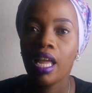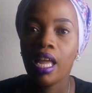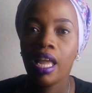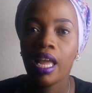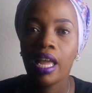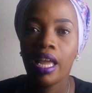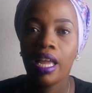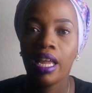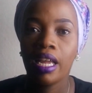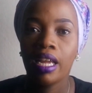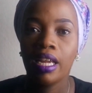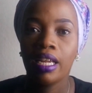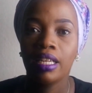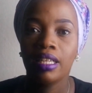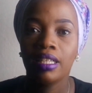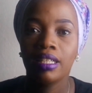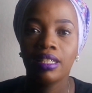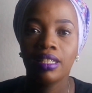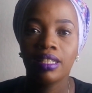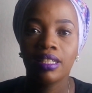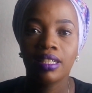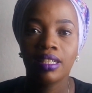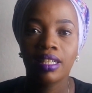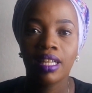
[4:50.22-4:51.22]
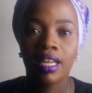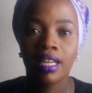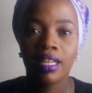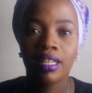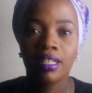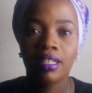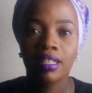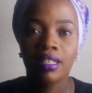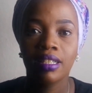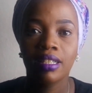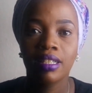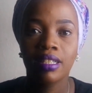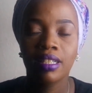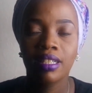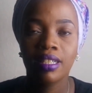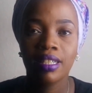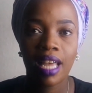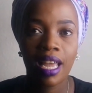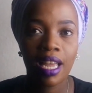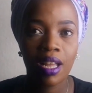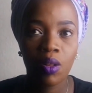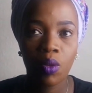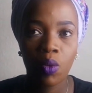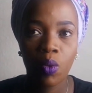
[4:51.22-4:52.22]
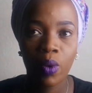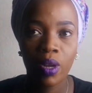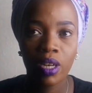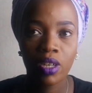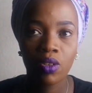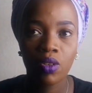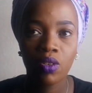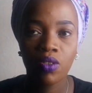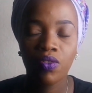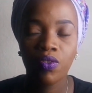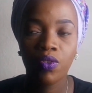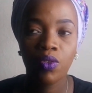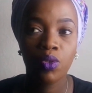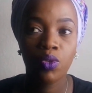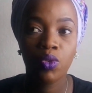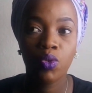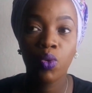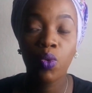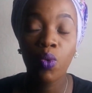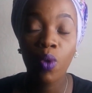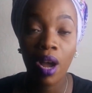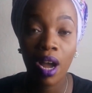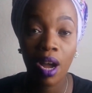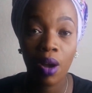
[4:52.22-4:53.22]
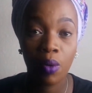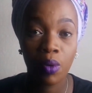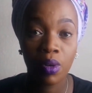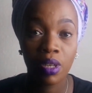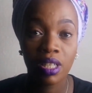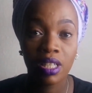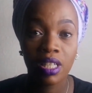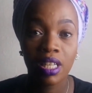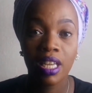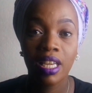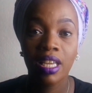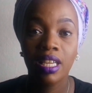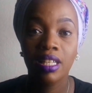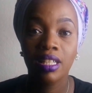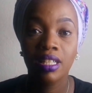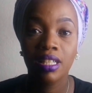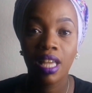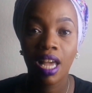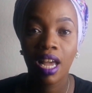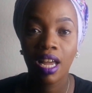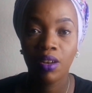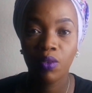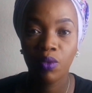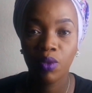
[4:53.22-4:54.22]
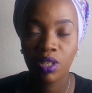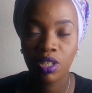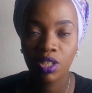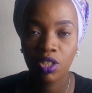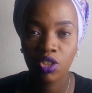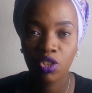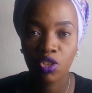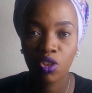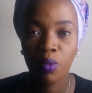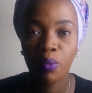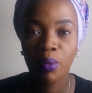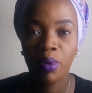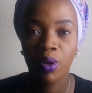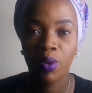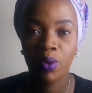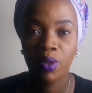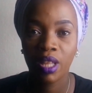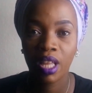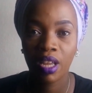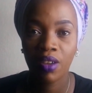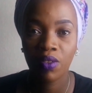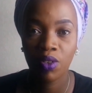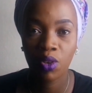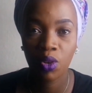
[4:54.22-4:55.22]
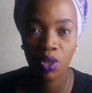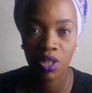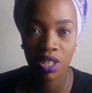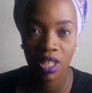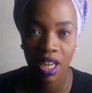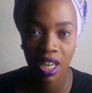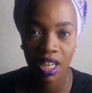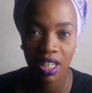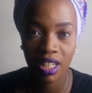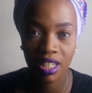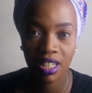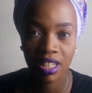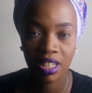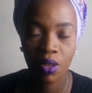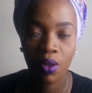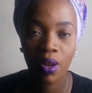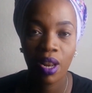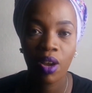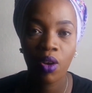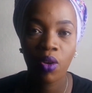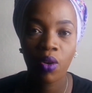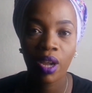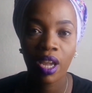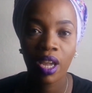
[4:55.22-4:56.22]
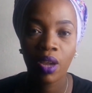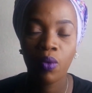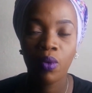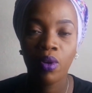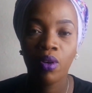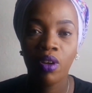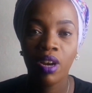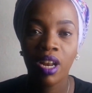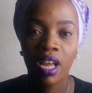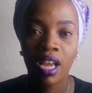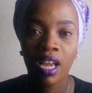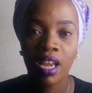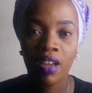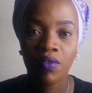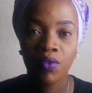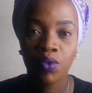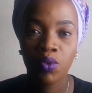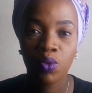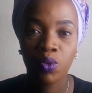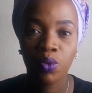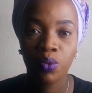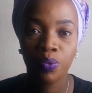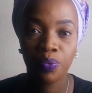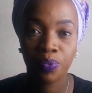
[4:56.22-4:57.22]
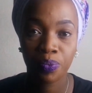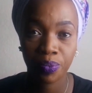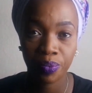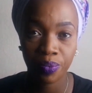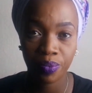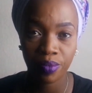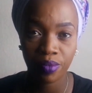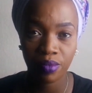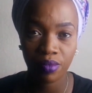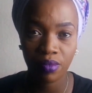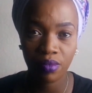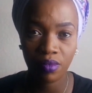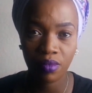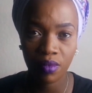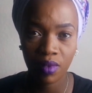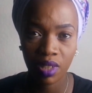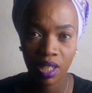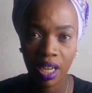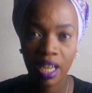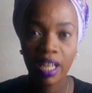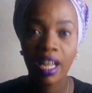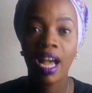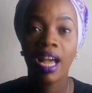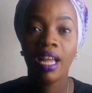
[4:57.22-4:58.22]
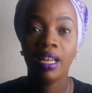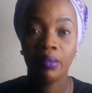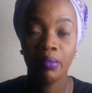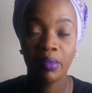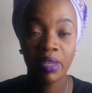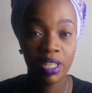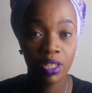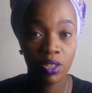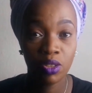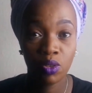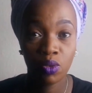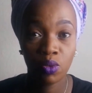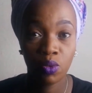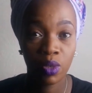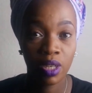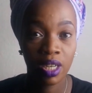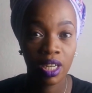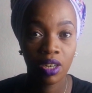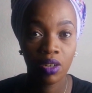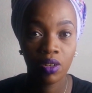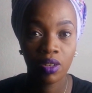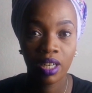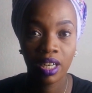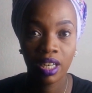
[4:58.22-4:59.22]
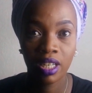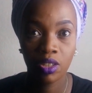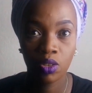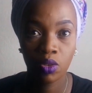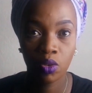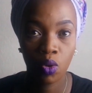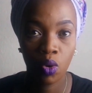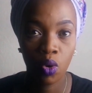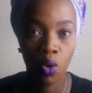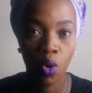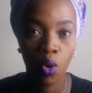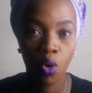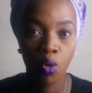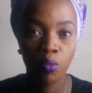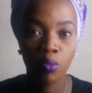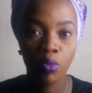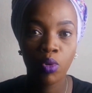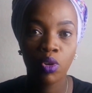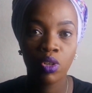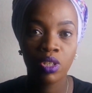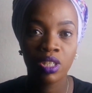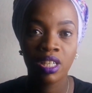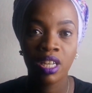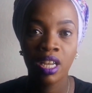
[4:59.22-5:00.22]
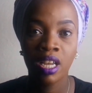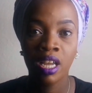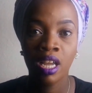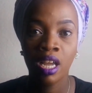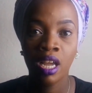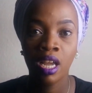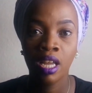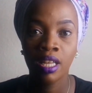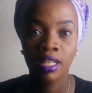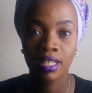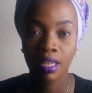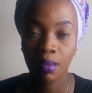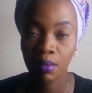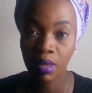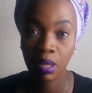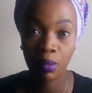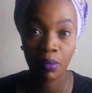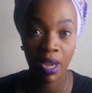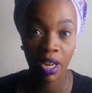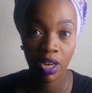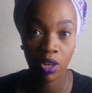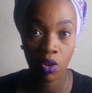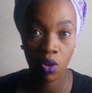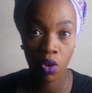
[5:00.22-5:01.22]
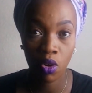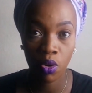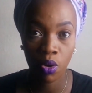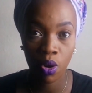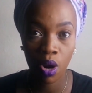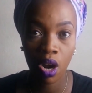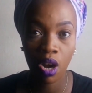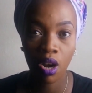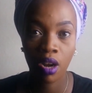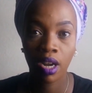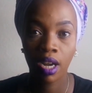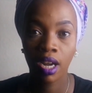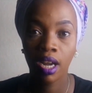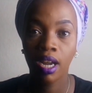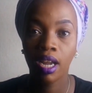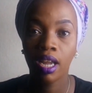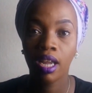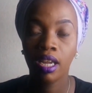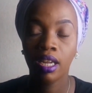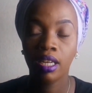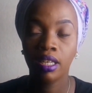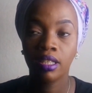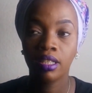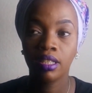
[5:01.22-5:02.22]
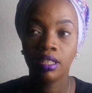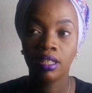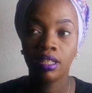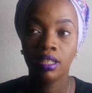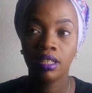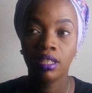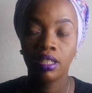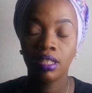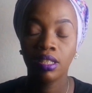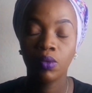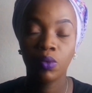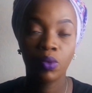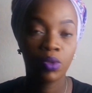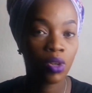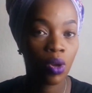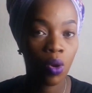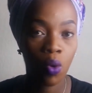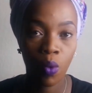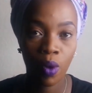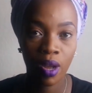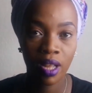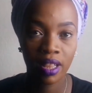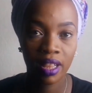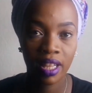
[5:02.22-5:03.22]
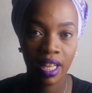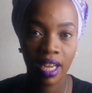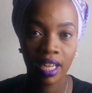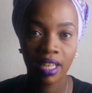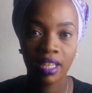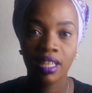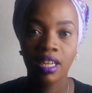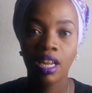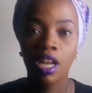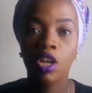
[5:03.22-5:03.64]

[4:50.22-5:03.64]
And that cycle went on for 2 hours. His heart was dropping with every contraction. They're like, "Okay, we're gonna have to admit you. We cannot let you go home because something might go wrong, and we don't want that.